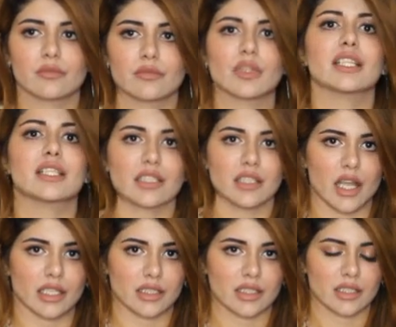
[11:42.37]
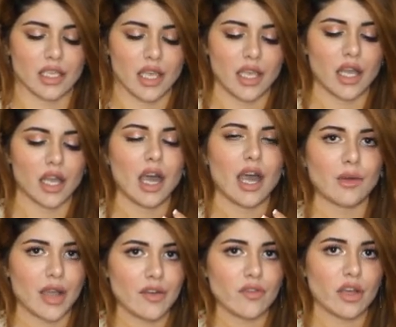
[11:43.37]
it's nice.
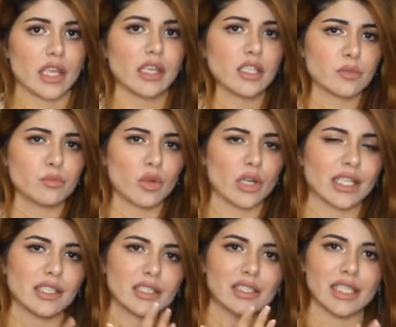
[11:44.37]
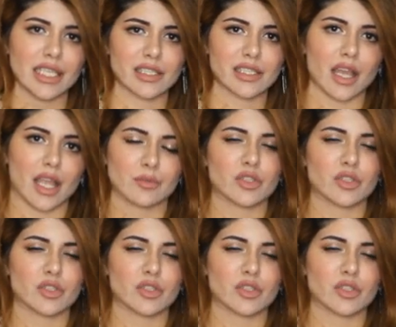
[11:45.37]
However, it is more like a daytime.